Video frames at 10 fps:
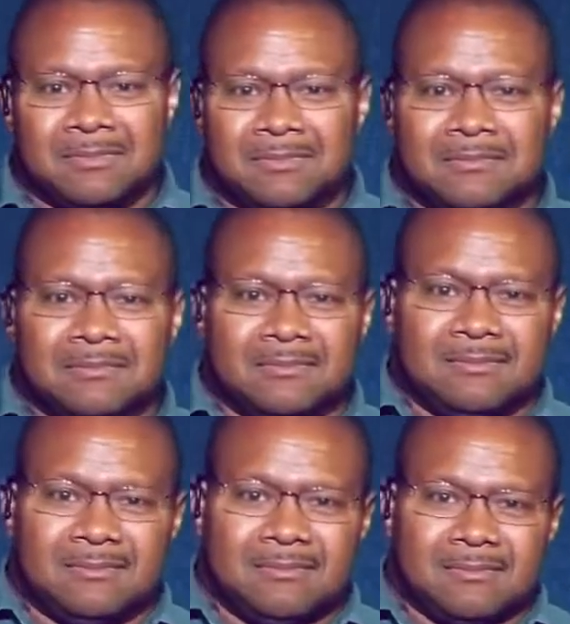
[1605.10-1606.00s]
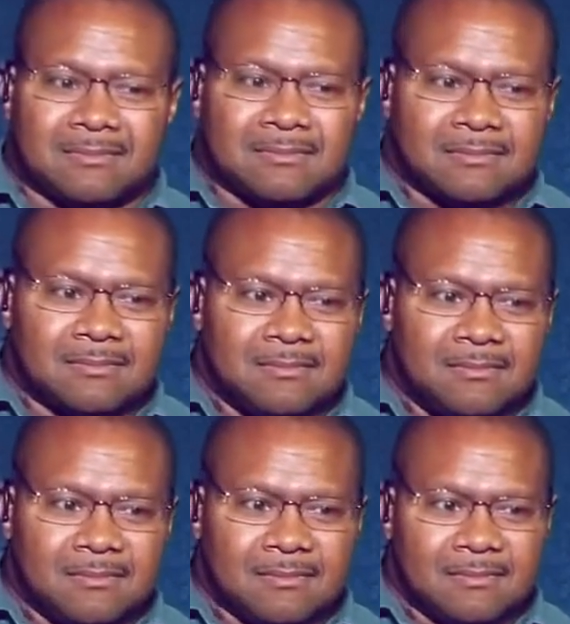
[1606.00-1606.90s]

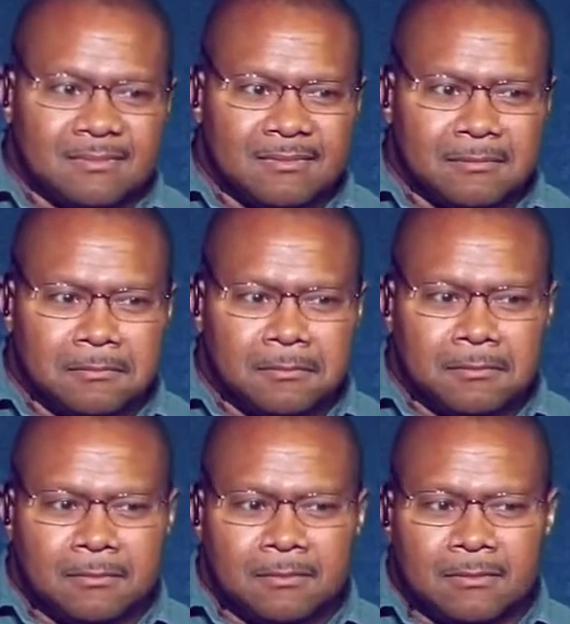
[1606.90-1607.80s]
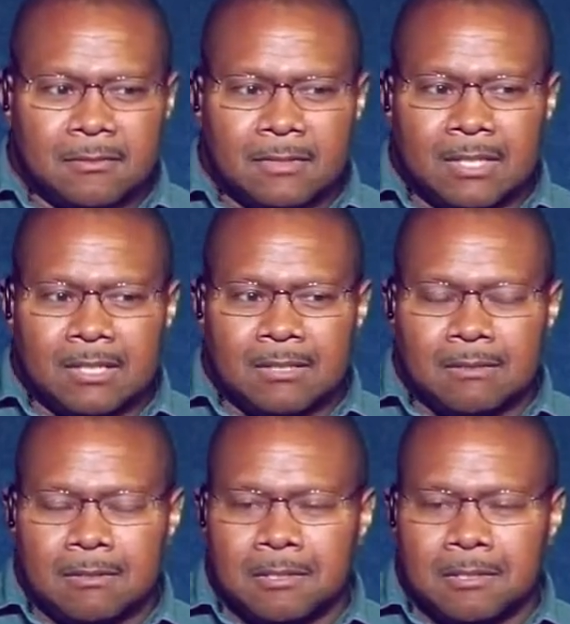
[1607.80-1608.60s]
(silence)